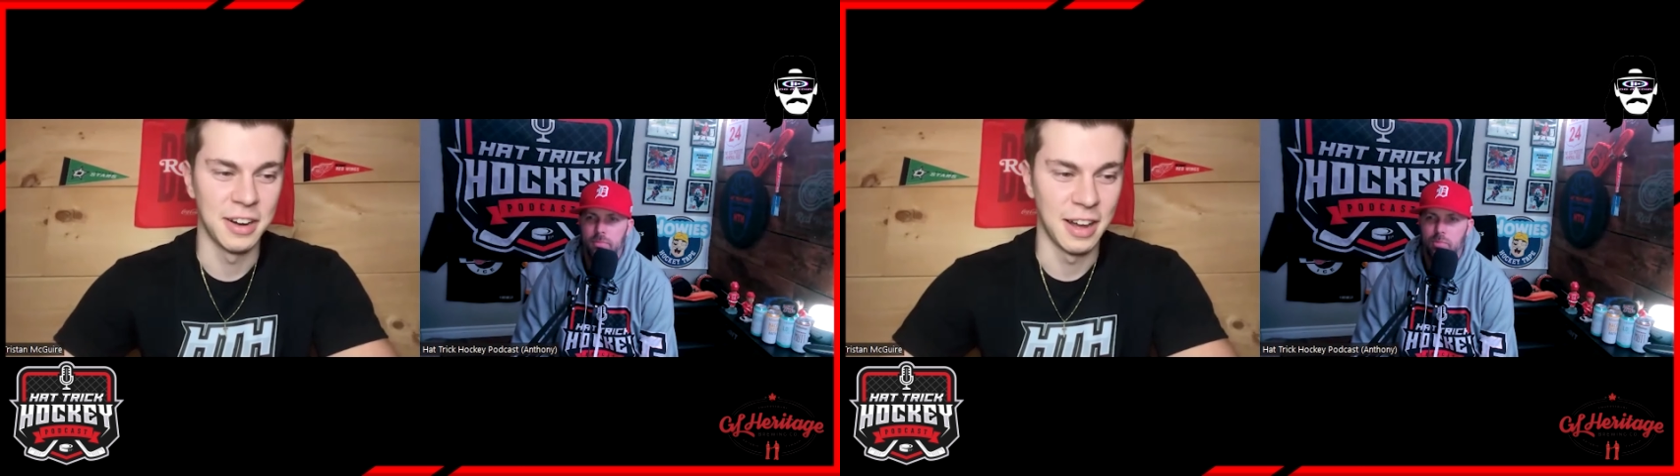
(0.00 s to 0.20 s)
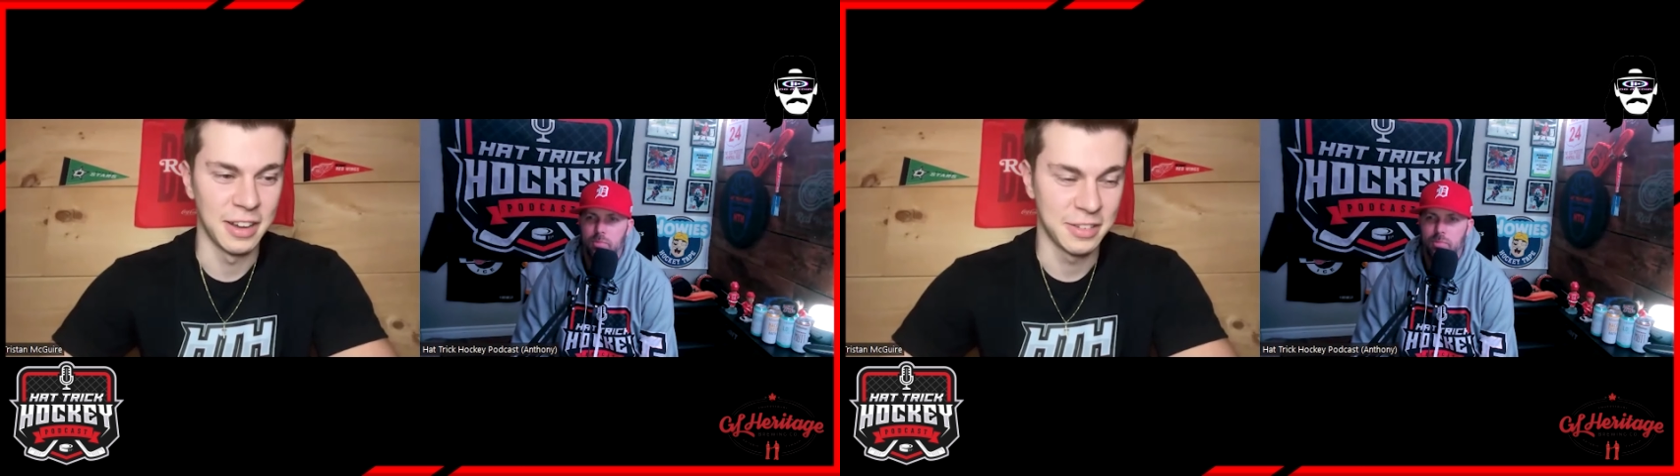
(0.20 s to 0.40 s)

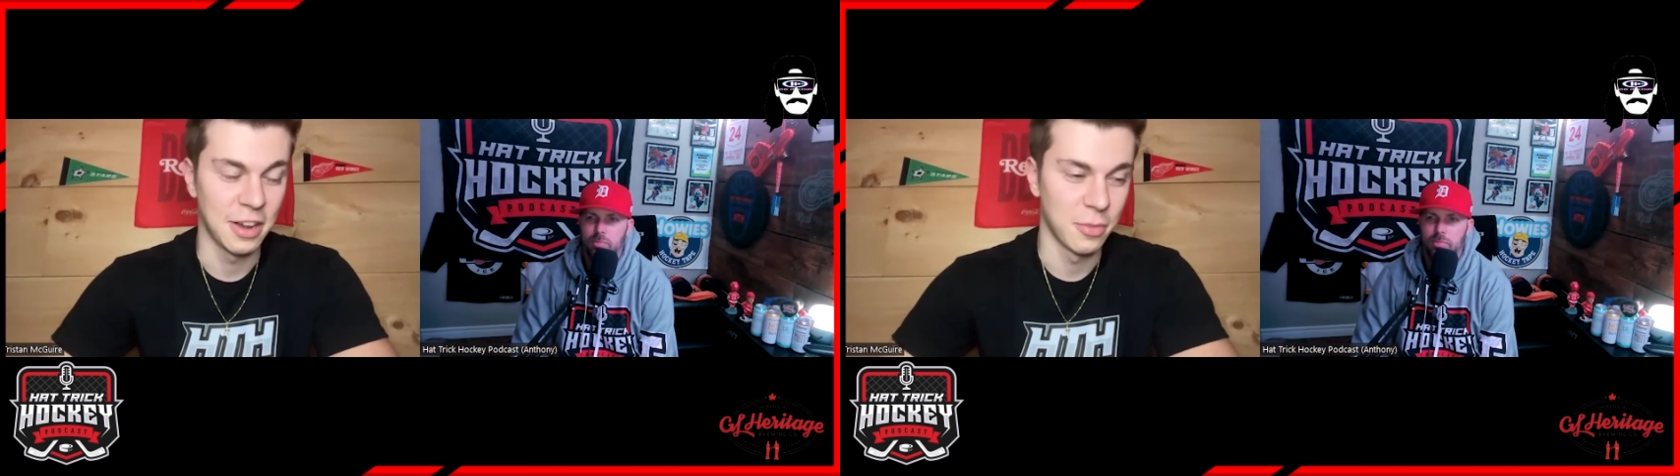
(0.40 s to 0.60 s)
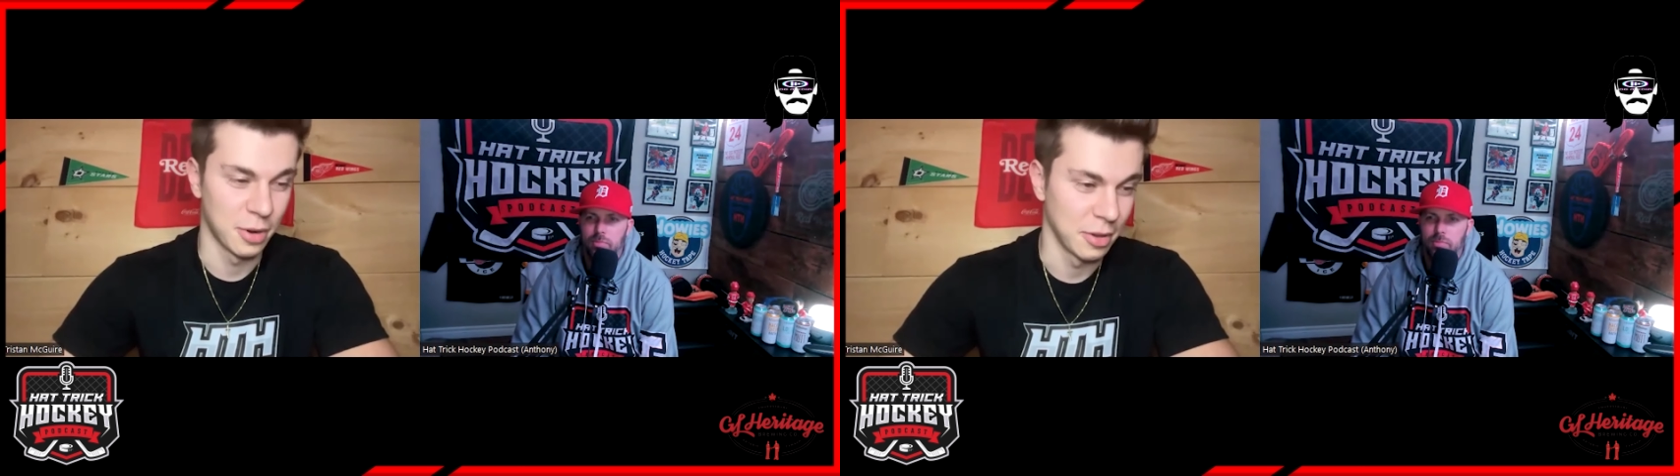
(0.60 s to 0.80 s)
and I
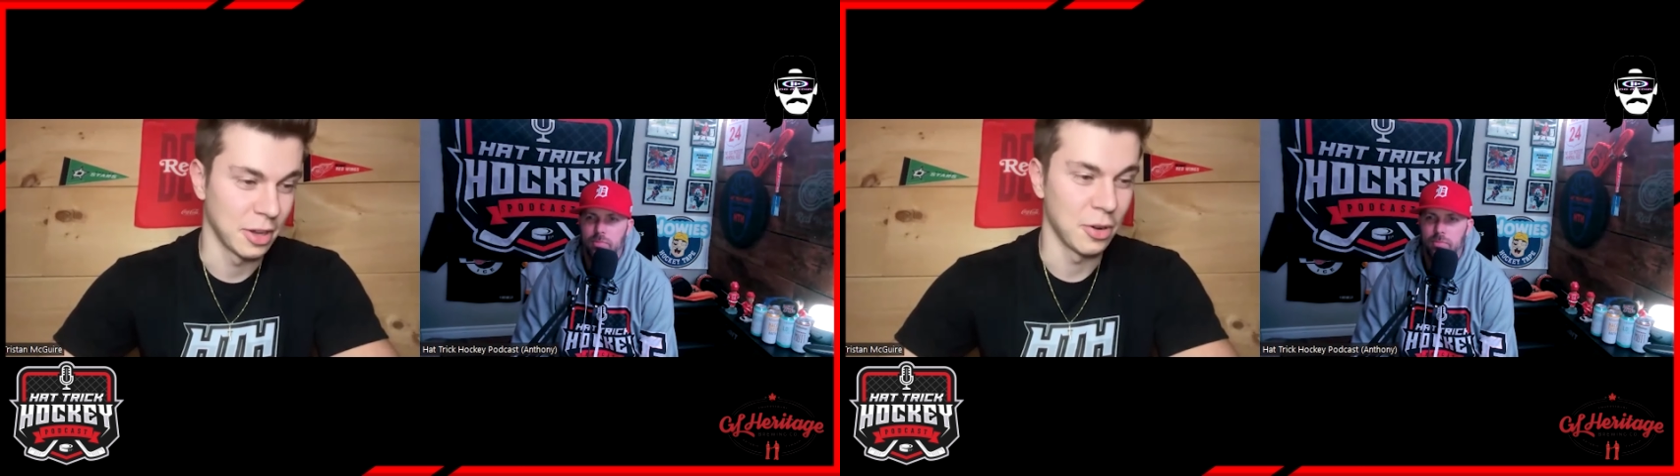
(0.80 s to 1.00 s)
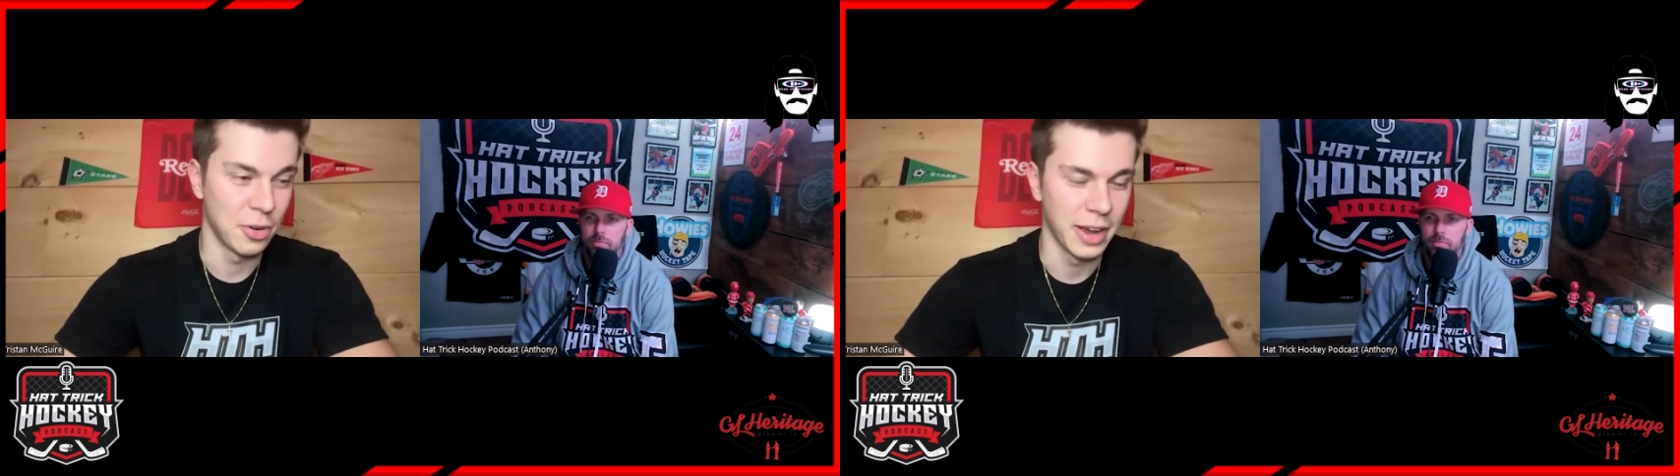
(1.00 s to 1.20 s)
saw him, and I'm
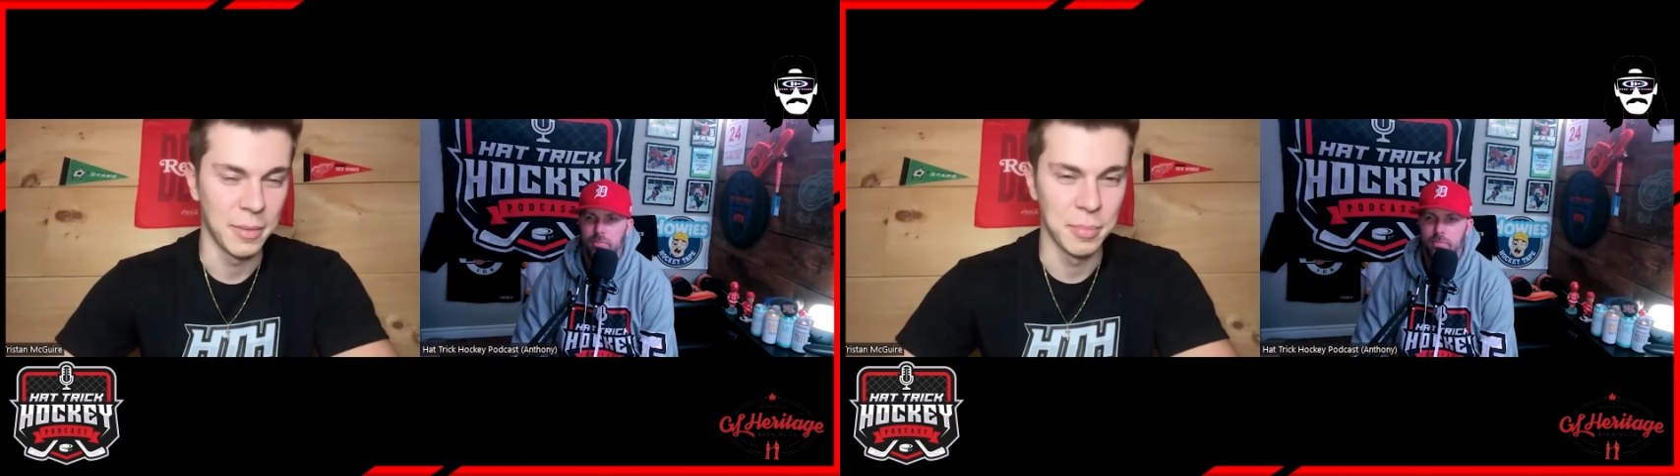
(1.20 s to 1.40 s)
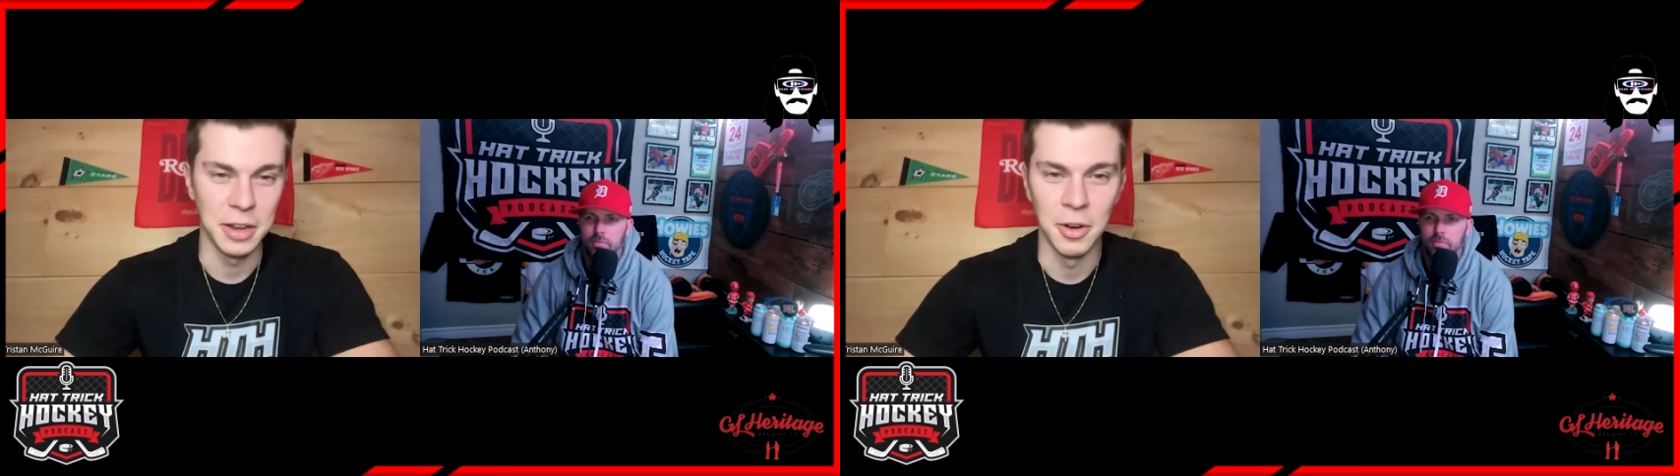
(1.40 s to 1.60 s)
like, oh yeah,
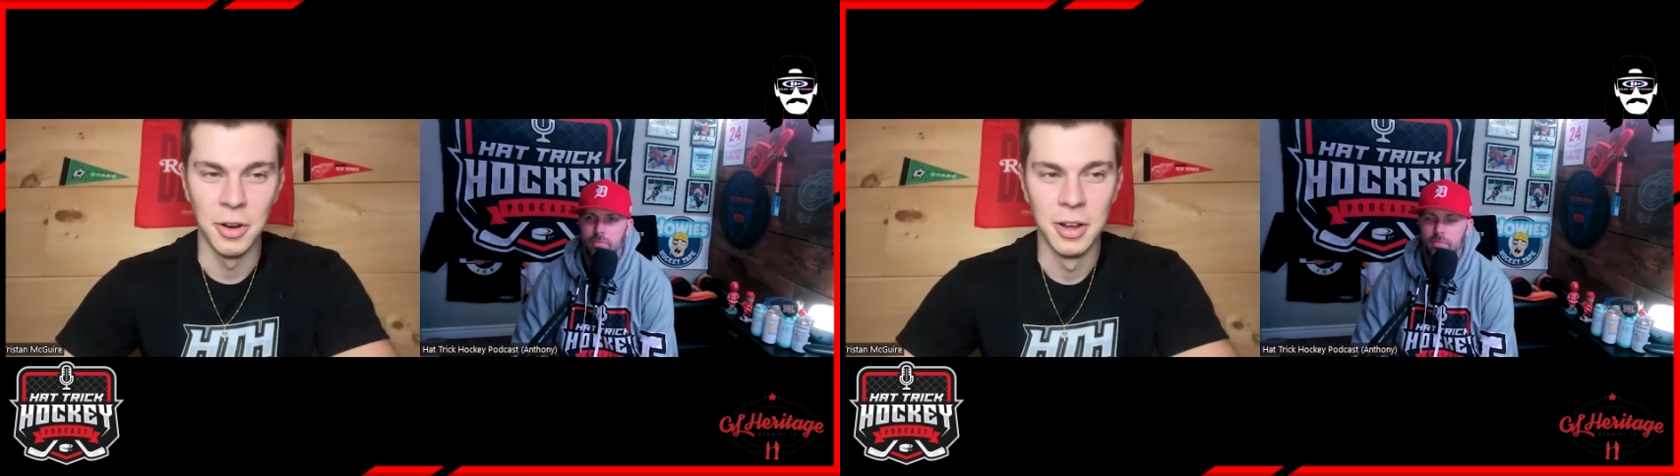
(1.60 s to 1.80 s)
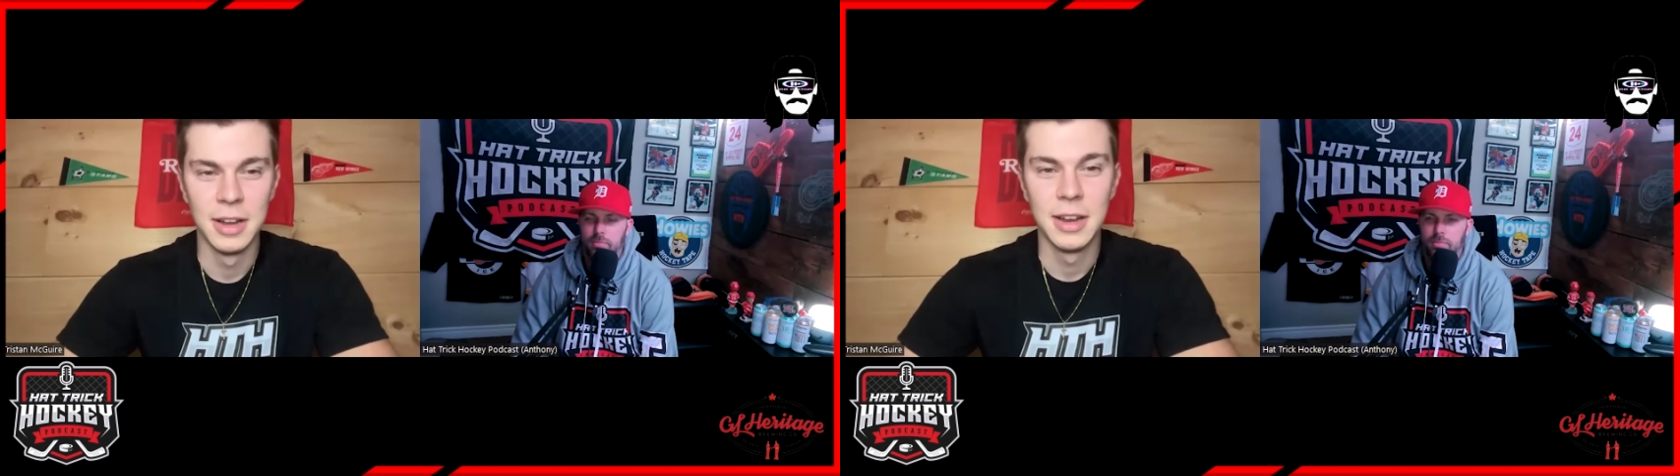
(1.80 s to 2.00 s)
bingo.